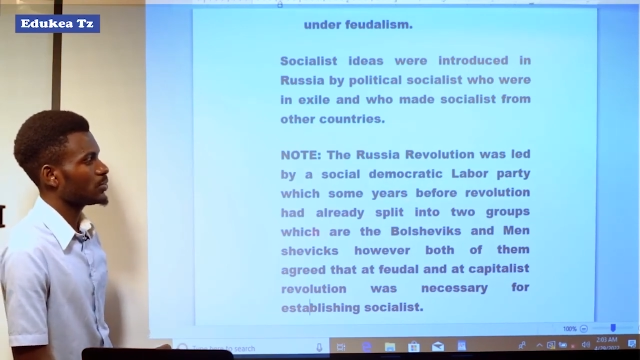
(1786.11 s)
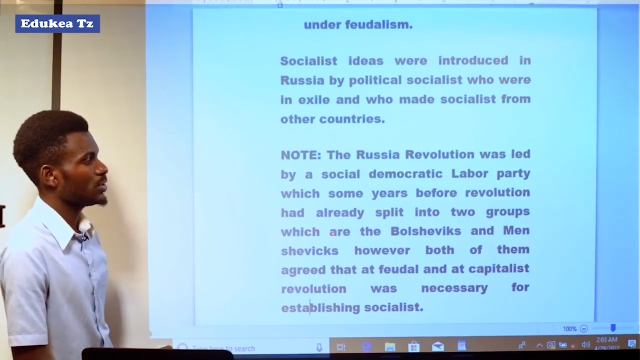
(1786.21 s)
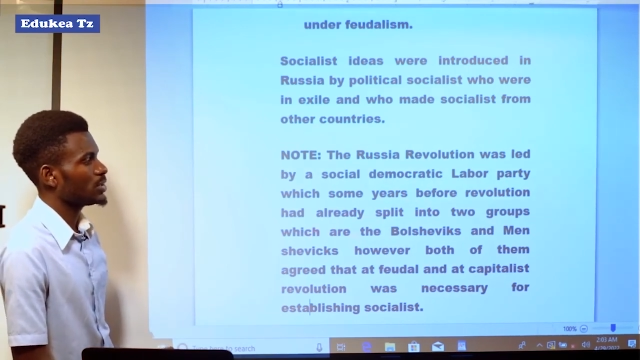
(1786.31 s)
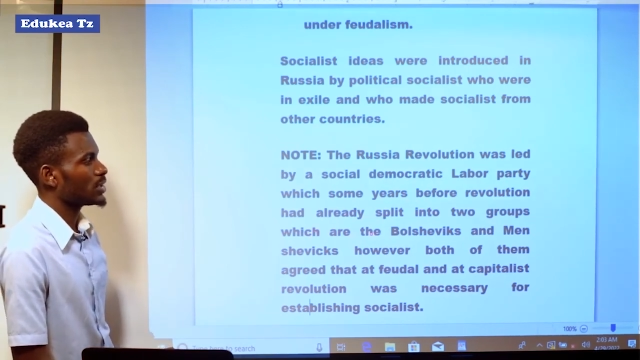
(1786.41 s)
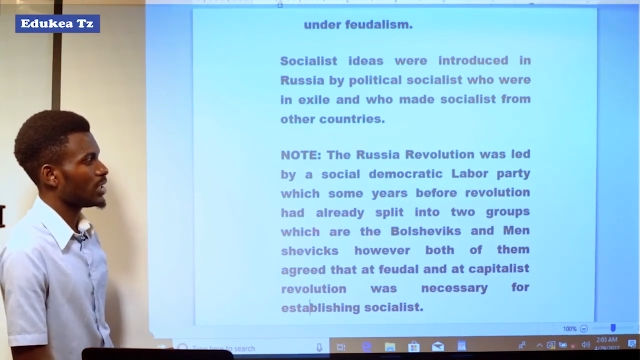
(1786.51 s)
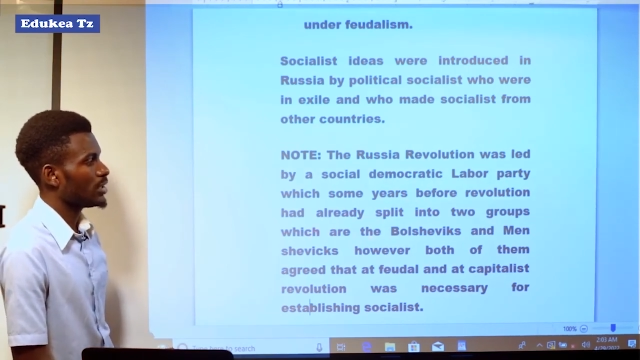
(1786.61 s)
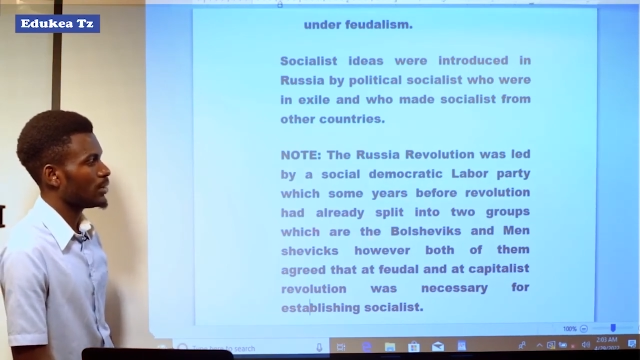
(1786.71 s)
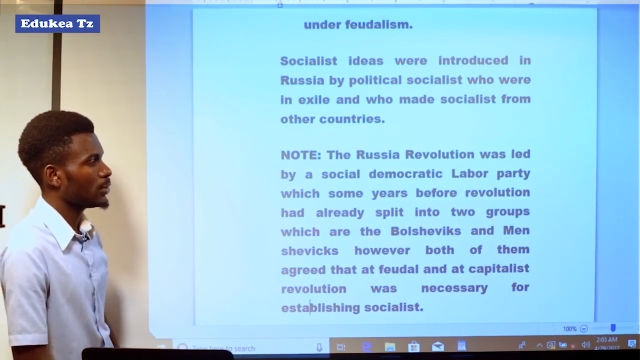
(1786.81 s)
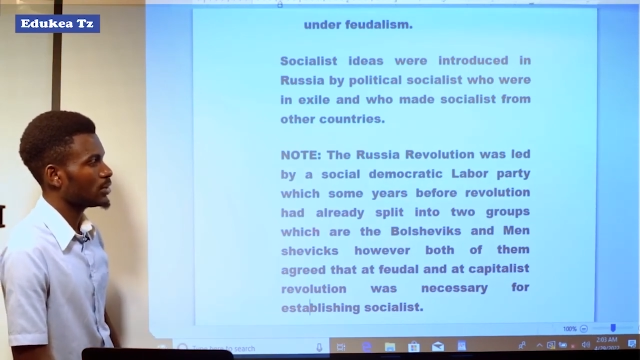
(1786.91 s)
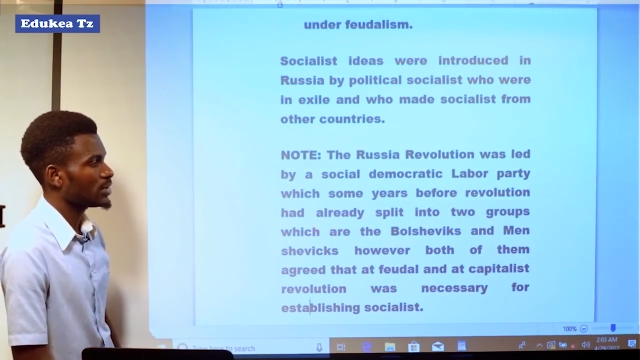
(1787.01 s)
which are
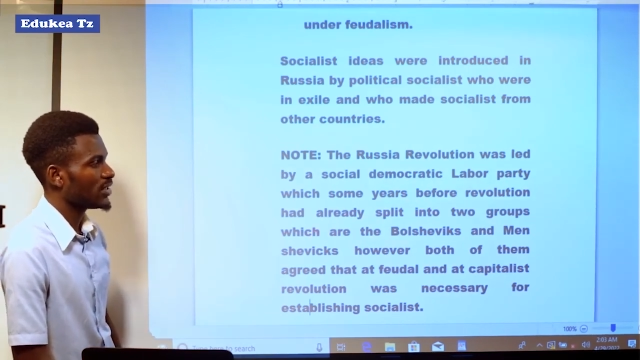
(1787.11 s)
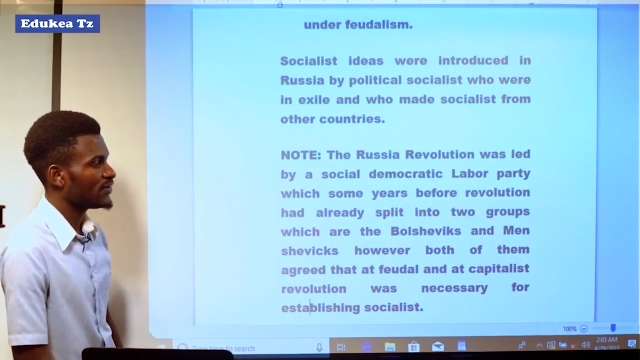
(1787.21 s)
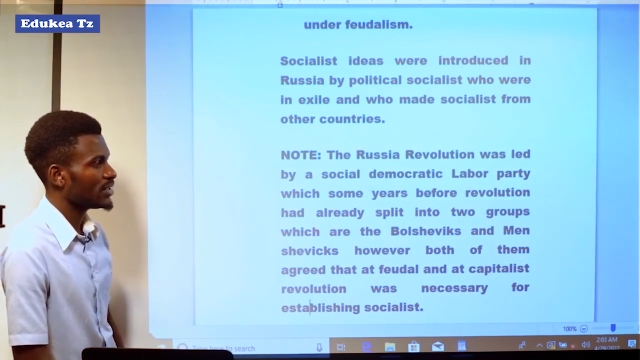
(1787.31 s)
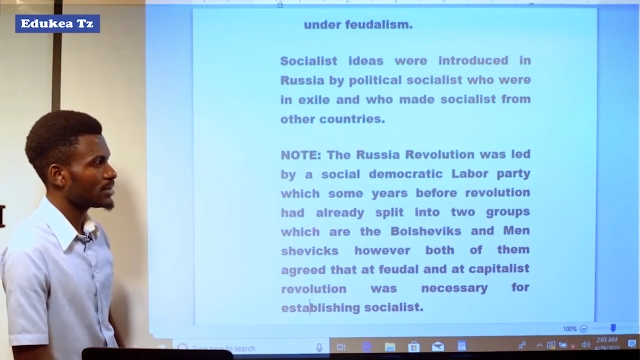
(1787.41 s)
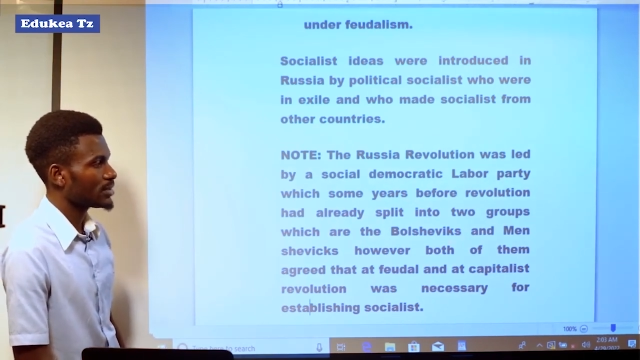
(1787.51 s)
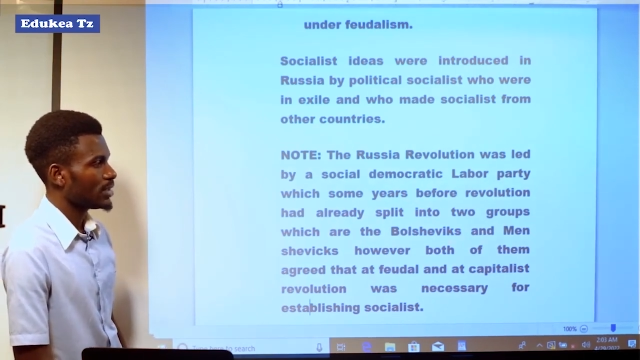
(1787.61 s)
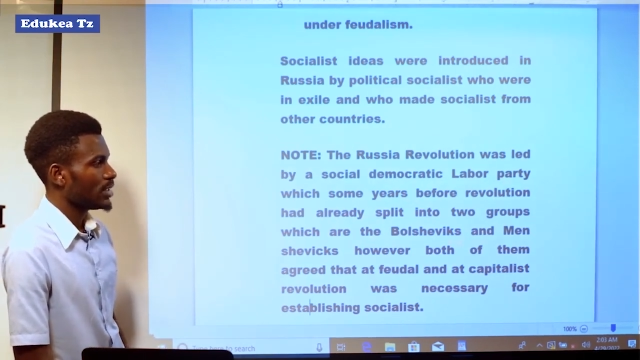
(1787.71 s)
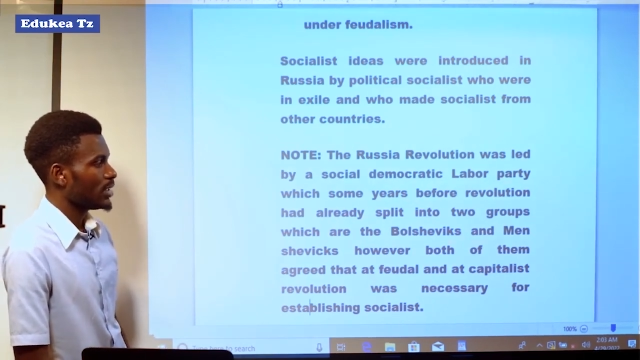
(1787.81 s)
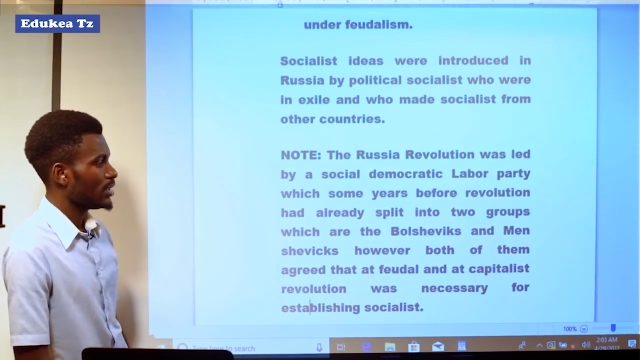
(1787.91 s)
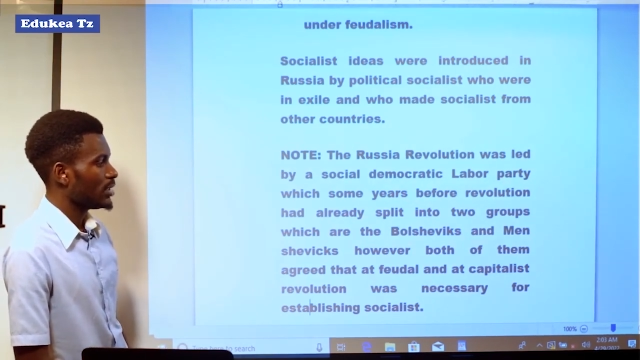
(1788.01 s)
the Bolsheviks
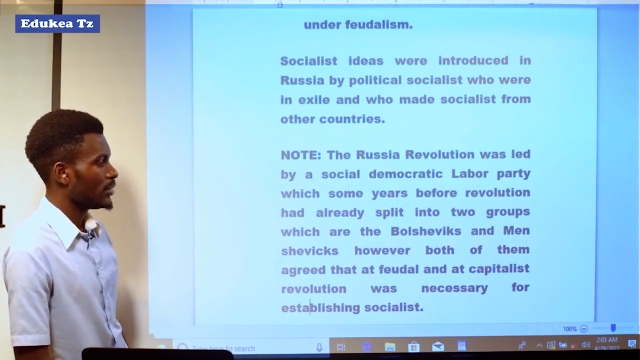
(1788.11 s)
and